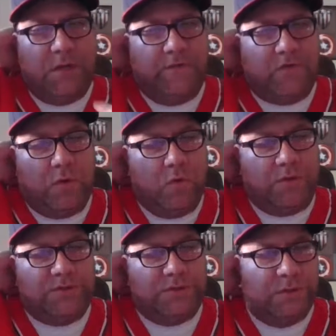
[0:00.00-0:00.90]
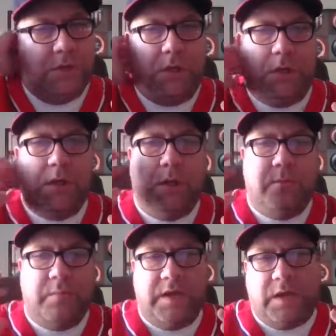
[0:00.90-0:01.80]
of course,
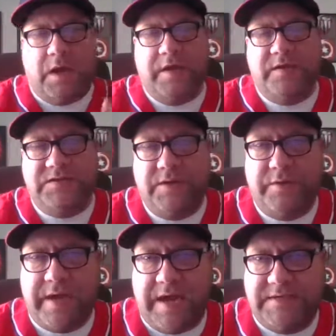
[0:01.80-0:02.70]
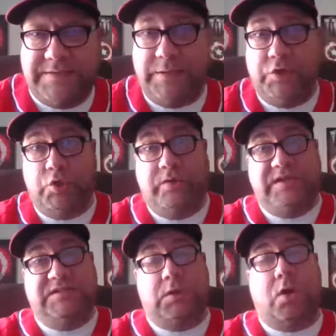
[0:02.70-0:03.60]
and a lot of these other guys that do these